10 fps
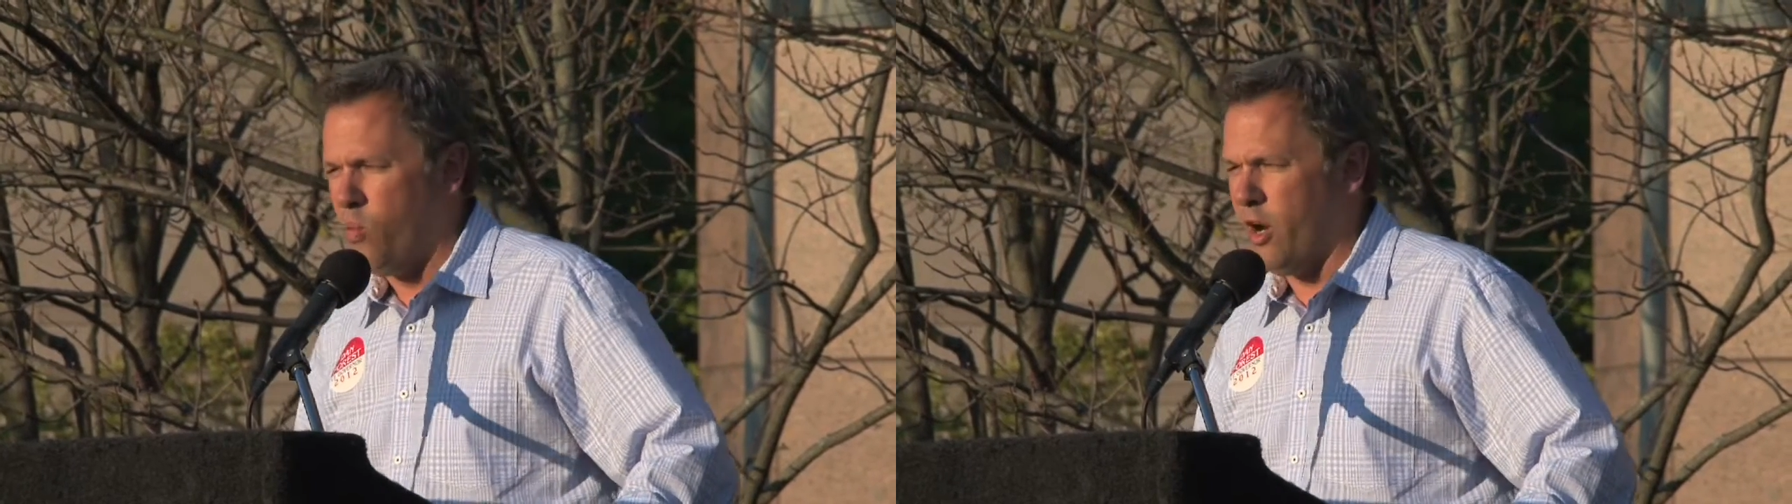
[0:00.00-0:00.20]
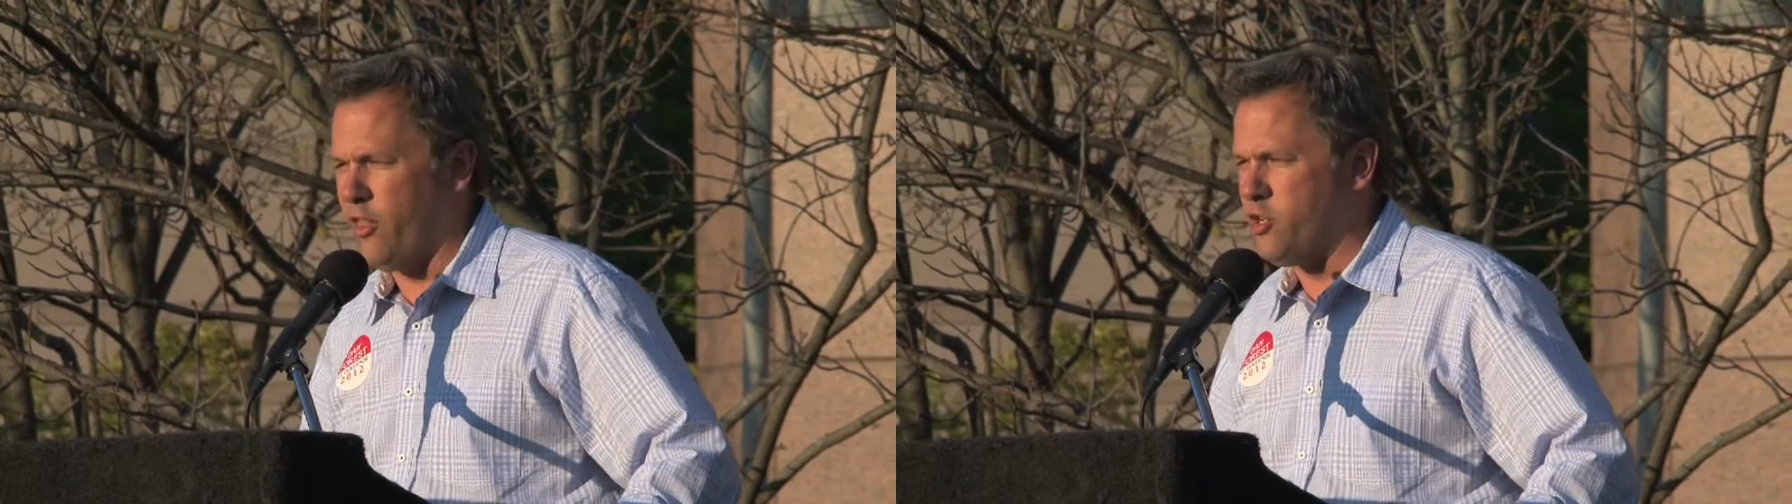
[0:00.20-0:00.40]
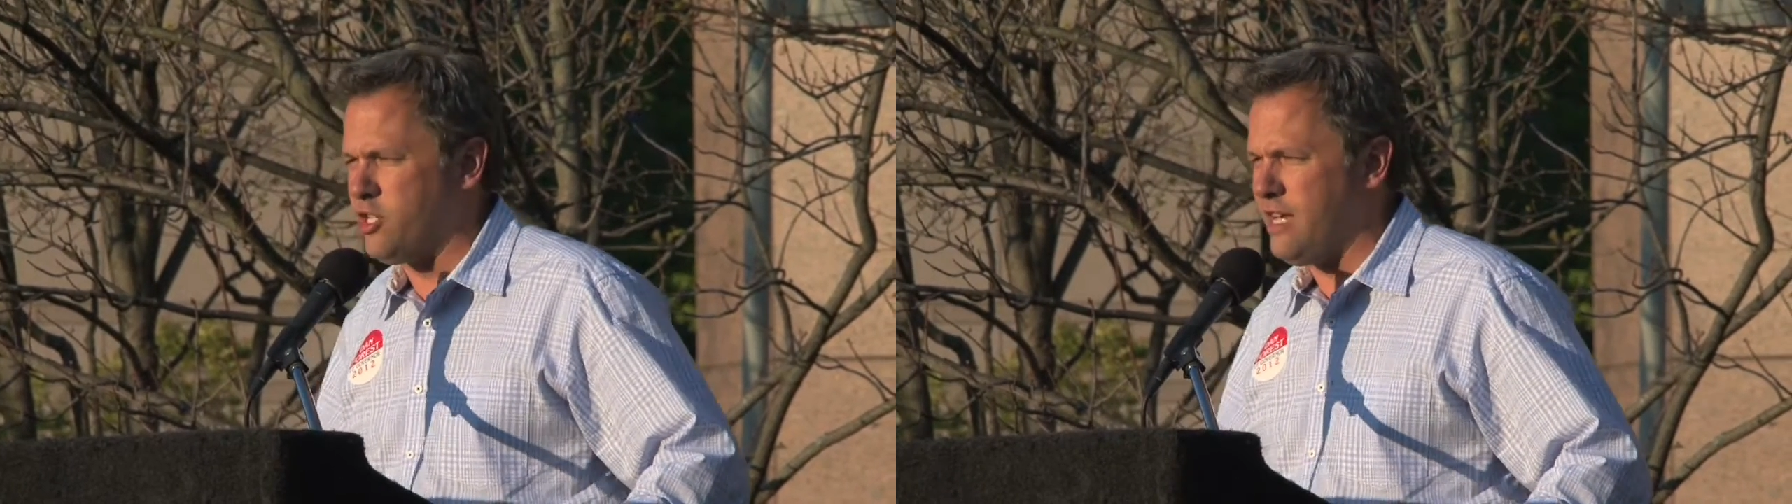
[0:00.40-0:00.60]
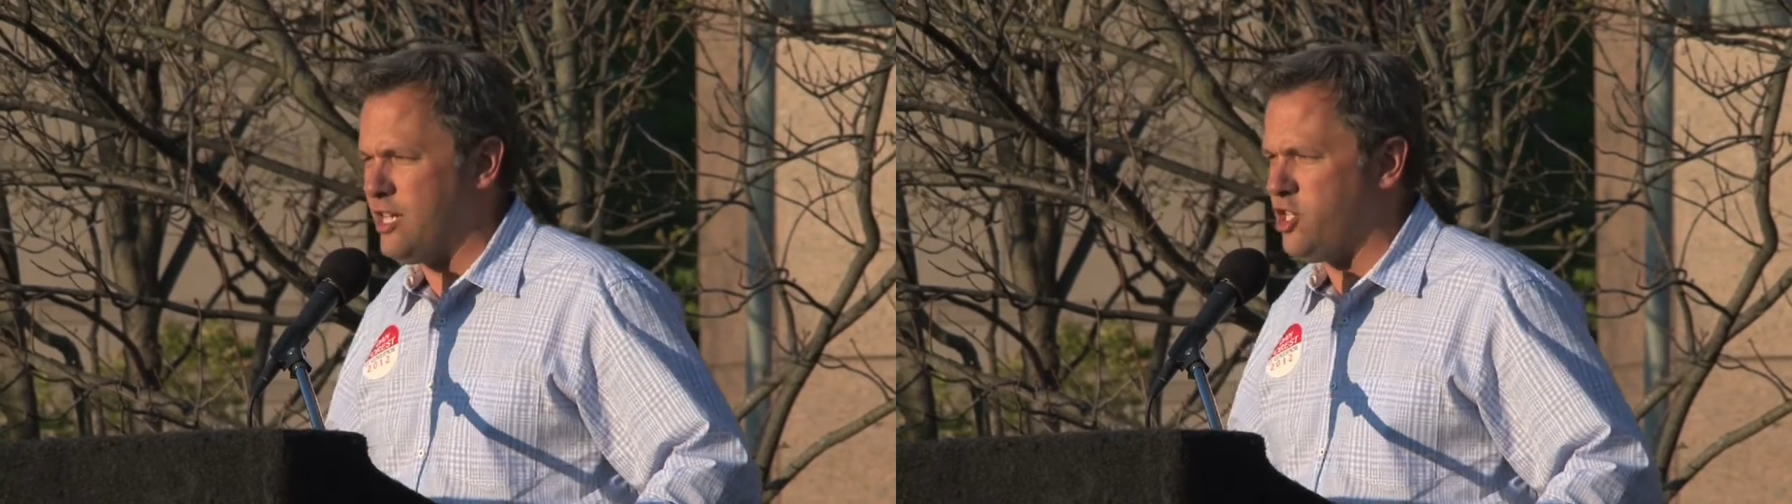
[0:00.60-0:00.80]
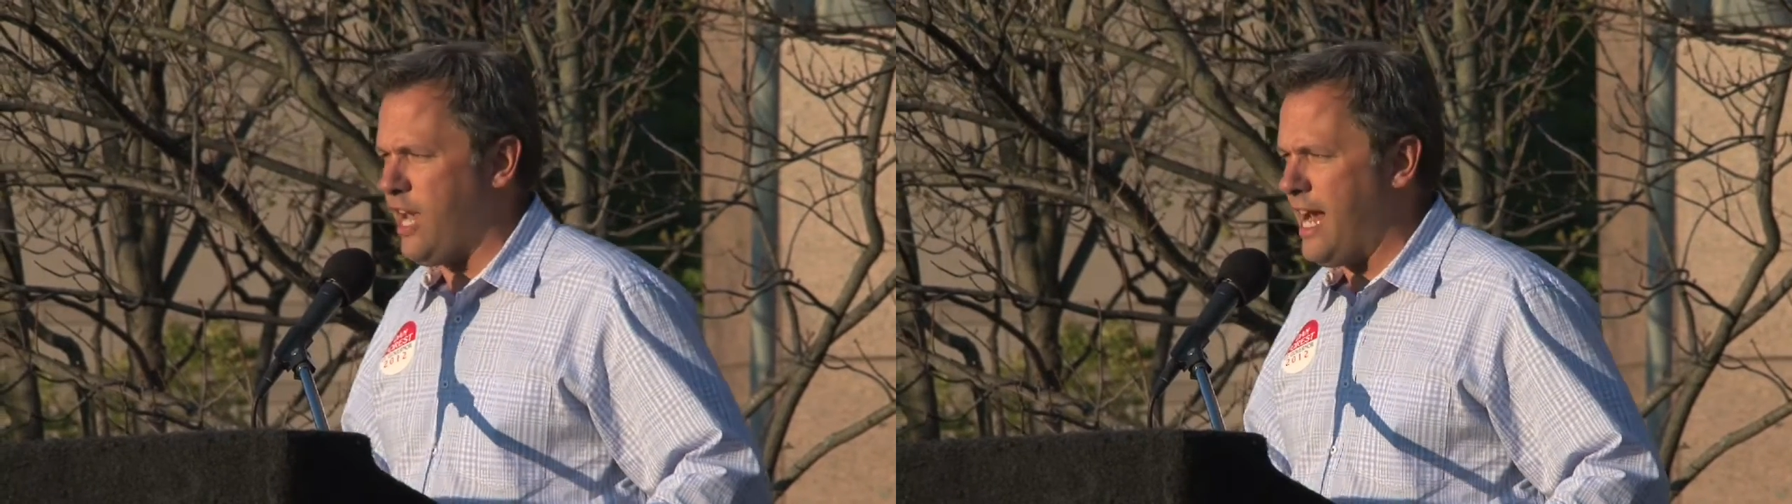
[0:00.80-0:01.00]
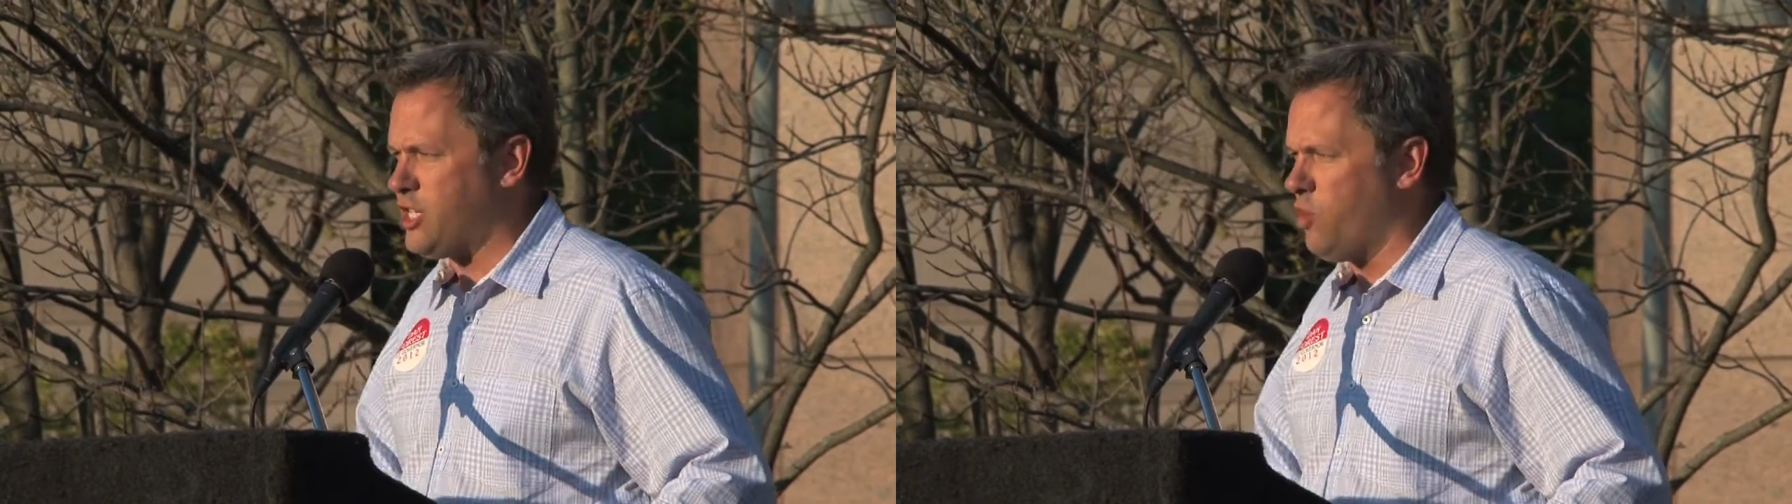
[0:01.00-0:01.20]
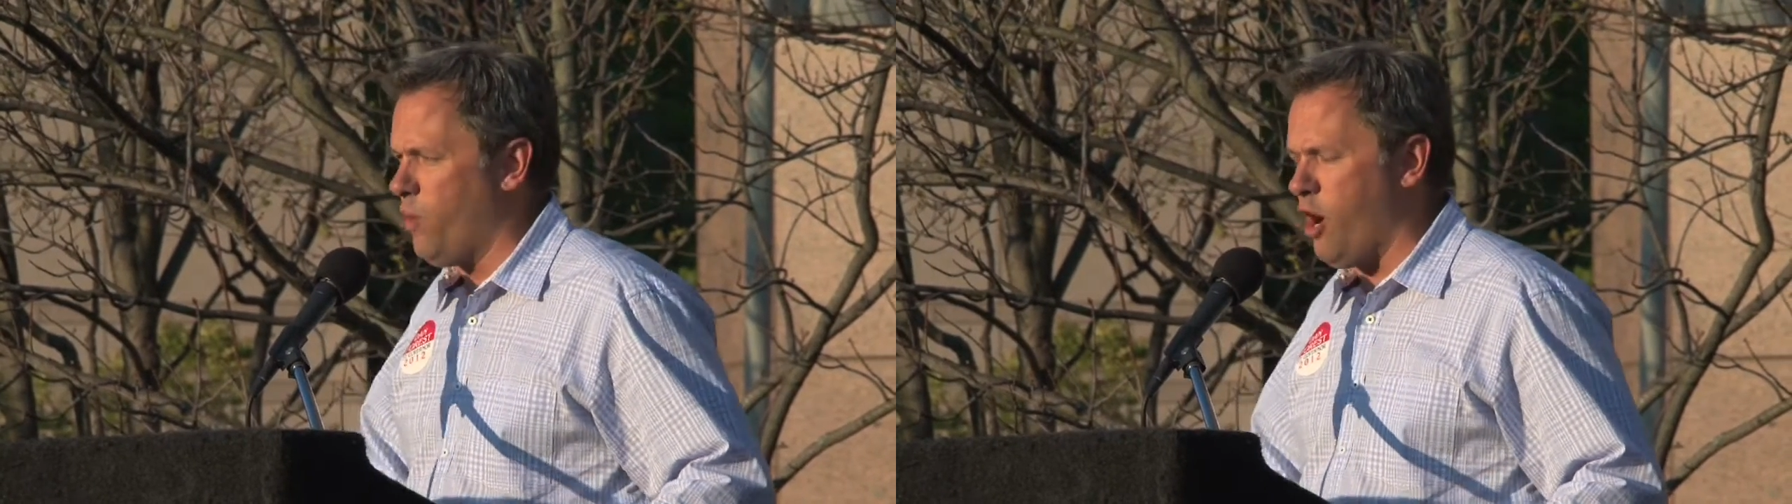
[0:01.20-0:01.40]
One of those is education.